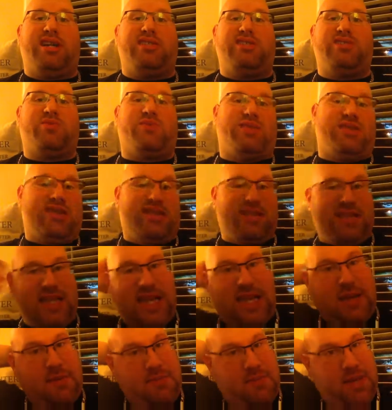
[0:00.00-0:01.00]
just wanted to
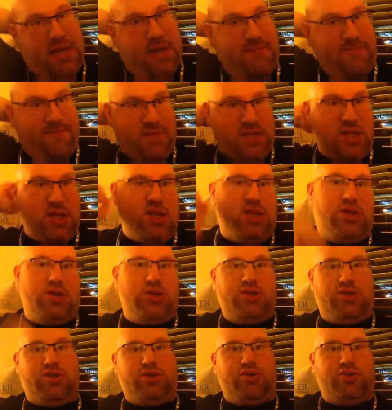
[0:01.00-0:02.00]
take a minute
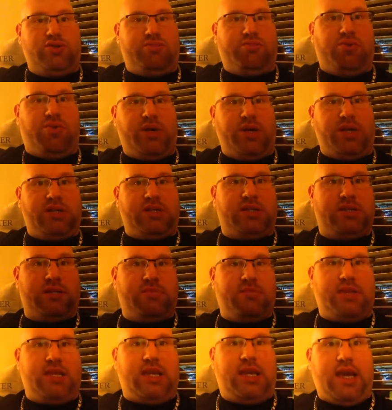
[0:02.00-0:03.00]
to point
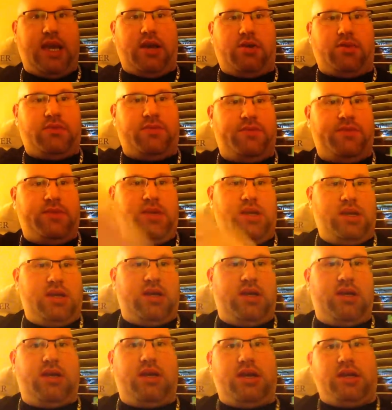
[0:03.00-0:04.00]
something out
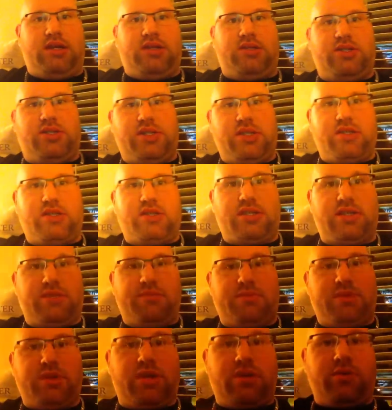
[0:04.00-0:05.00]
and share
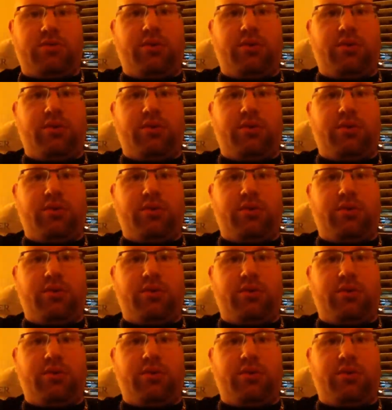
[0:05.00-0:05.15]
something